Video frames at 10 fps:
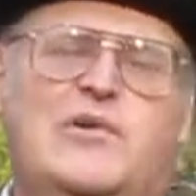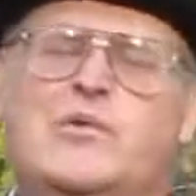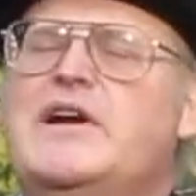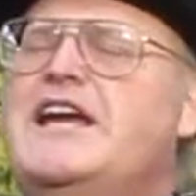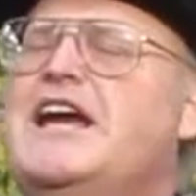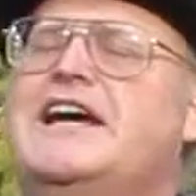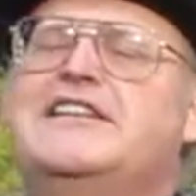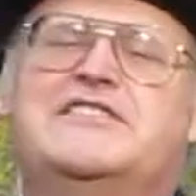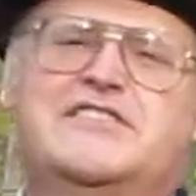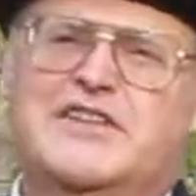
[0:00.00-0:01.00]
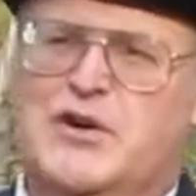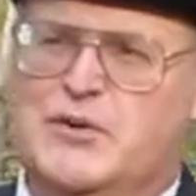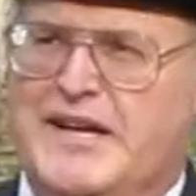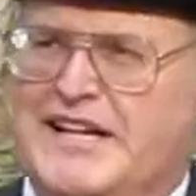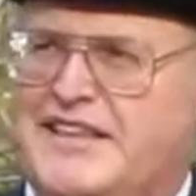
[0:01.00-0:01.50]
We had so
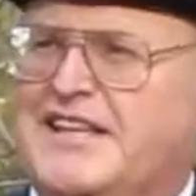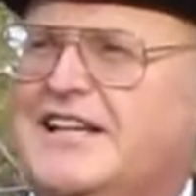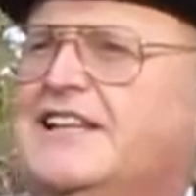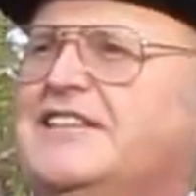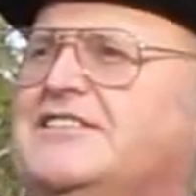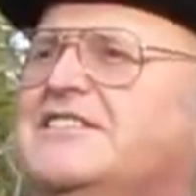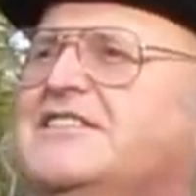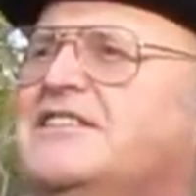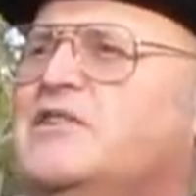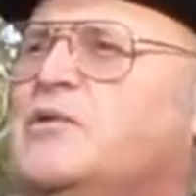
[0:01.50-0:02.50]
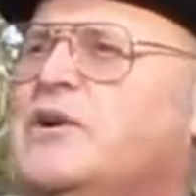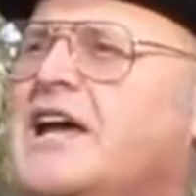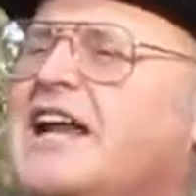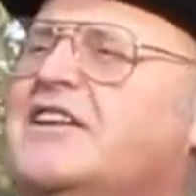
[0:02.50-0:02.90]
many things. We had